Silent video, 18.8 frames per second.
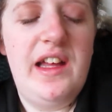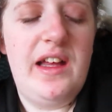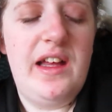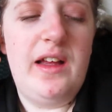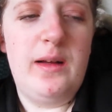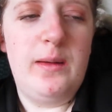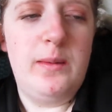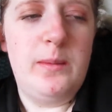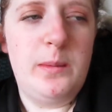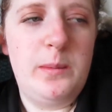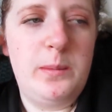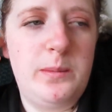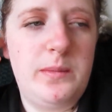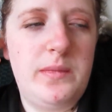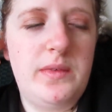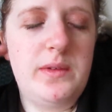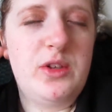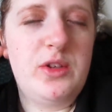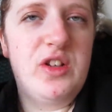Um,
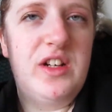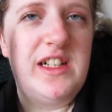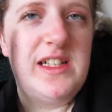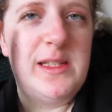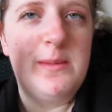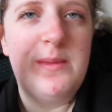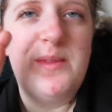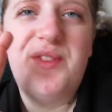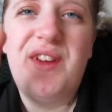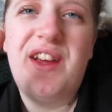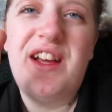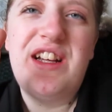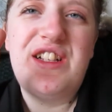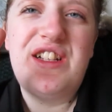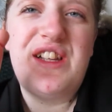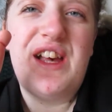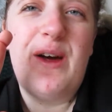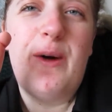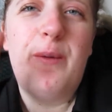cross some
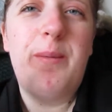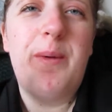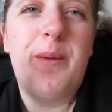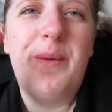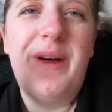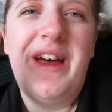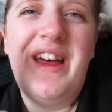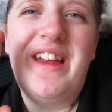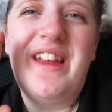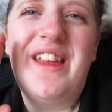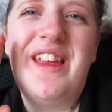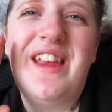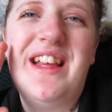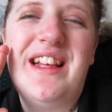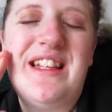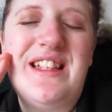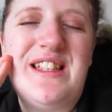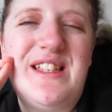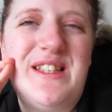fingers, I hope it will.
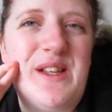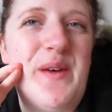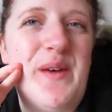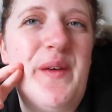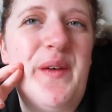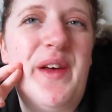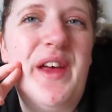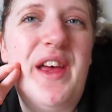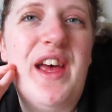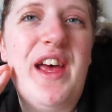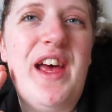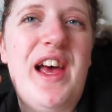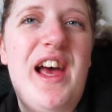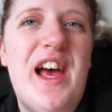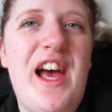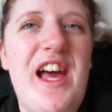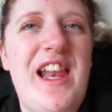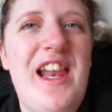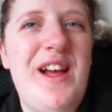So
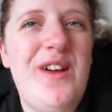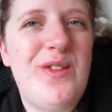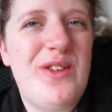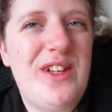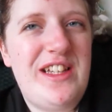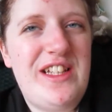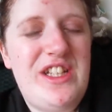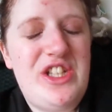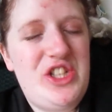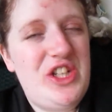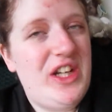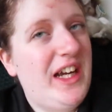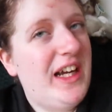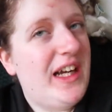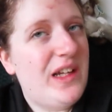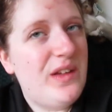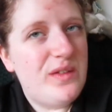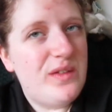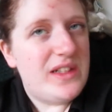I'm not really sure
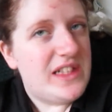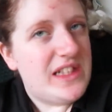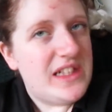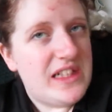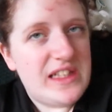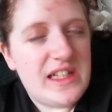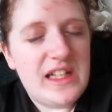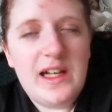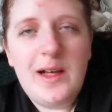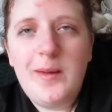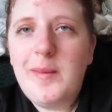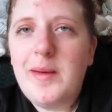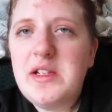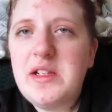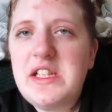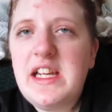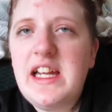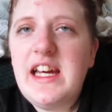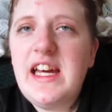if the sun's going to come
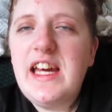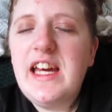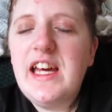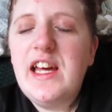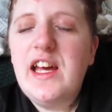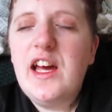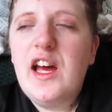out today.